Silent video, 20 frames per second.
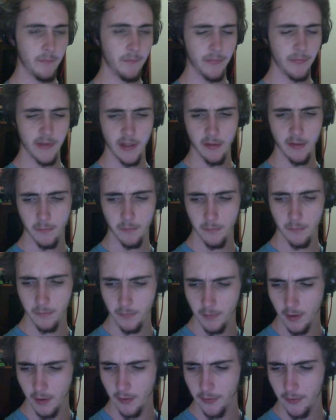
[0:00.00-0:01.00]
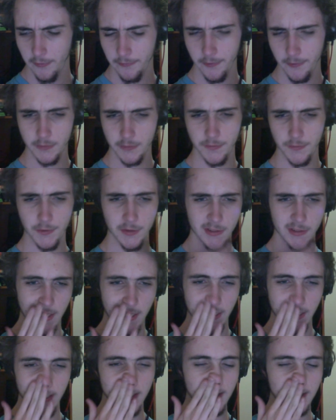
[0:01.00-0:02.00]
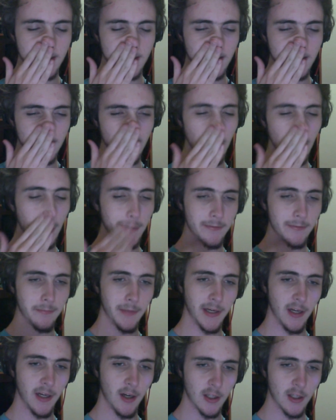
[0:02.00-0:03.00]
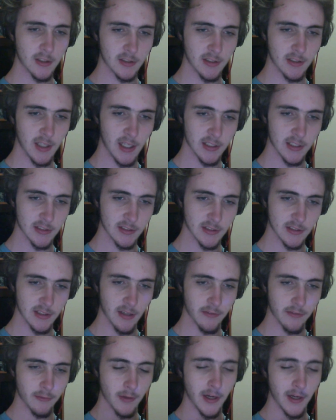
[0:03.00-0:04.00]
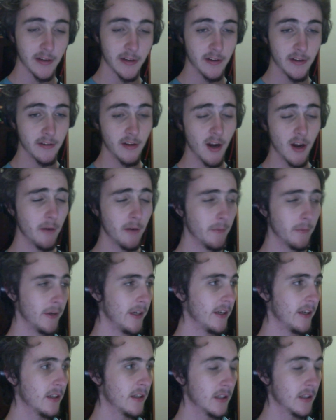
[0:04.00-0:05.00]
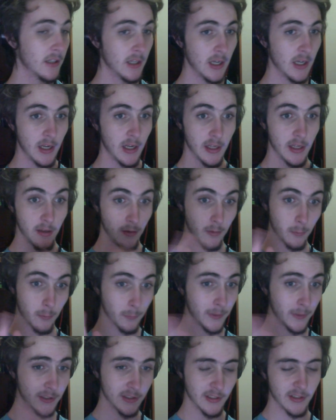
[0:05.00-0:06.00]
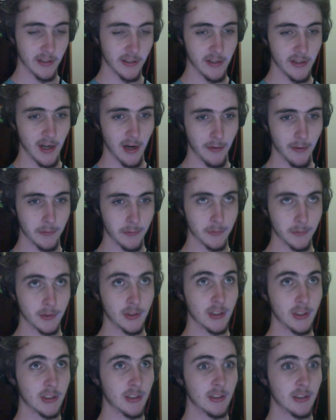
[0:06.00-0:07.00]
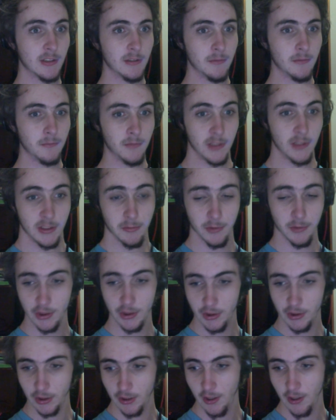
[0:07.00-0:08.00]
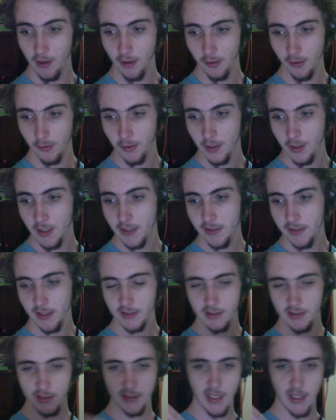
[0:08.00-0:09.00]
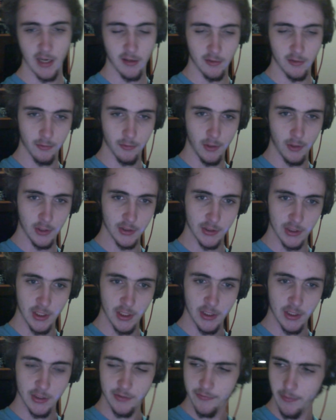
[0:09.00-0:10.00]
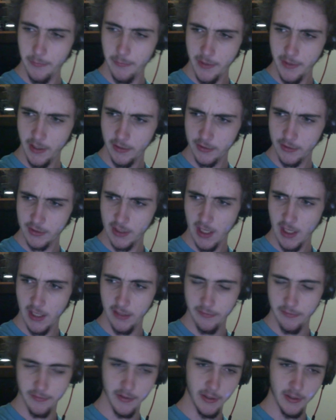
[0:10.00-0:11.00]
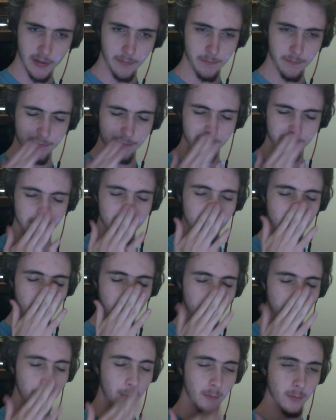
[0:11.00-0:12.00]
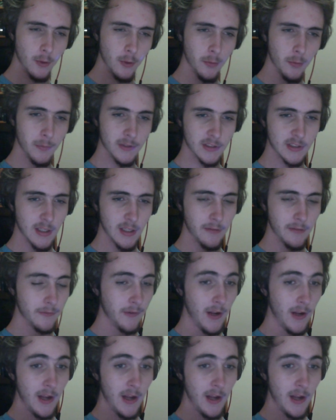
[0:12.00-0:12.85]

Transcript: in on the first few days of my art class and stuff, right? And Inari, originally Inari was just she was just a girl that sat across from the other side of the room and stuff.